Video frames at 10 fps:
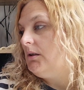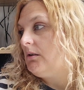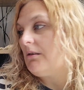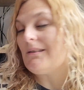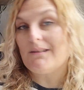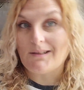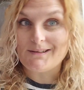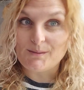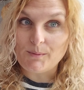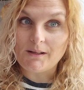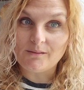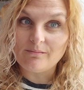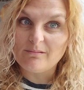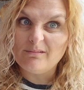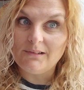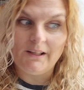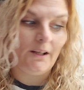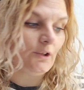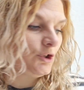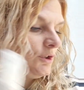because it does smell
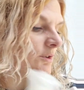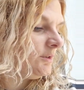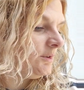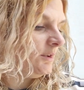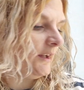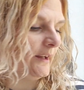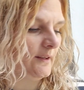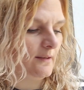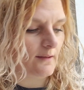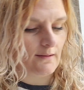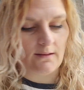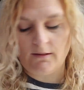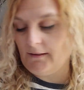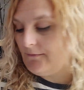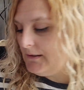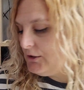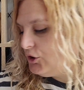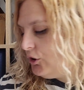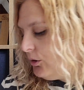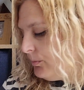lush, and it does a lovely
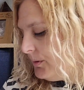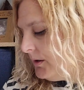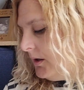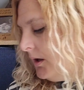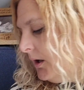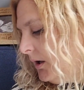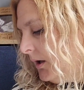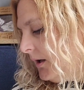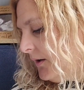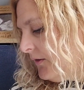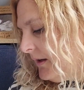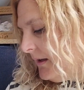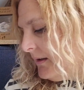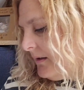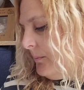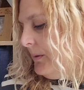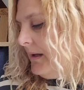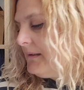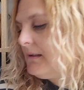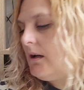job. And then I
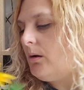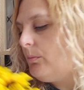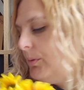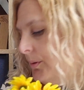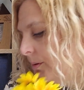picked up